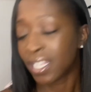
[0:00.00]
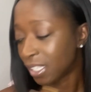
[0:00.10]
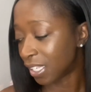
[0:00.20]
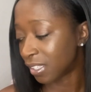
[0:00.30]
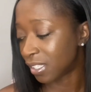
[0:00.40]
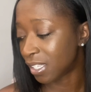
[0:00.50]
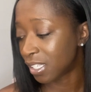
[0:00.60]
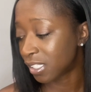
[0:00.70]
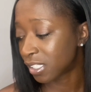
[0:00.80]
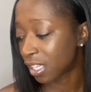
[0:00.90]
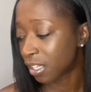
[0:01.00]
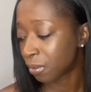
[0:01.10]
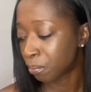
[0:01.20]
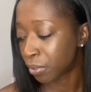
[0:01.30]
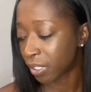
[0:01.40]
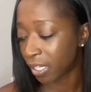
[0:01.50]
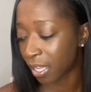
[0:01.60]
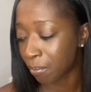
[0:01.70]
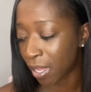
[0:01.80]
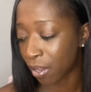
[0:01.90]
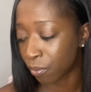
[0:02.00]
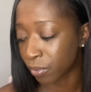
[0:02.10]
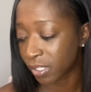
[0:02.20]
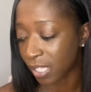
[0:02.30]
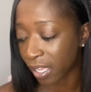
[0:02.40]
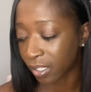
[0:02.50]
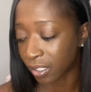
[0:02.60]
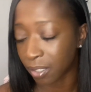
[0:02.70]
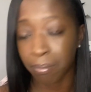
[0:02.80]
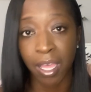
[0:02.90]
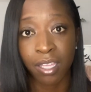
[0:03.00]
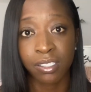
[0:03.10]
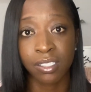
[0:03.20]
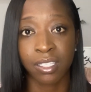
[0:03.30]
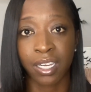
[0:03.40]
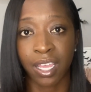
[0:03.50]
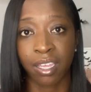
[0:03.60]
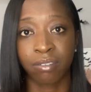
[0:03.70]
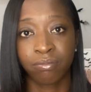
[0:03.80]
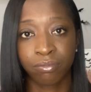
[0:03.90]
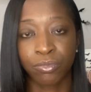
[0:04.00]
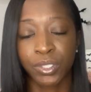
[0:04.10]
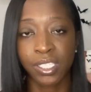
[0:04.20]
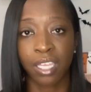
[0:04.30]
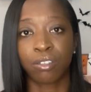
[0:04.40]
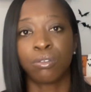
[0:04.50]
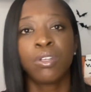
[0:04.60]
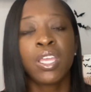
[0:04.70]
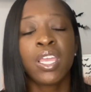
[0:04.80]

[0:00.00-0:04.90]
get these put in my recycling box that I recycle.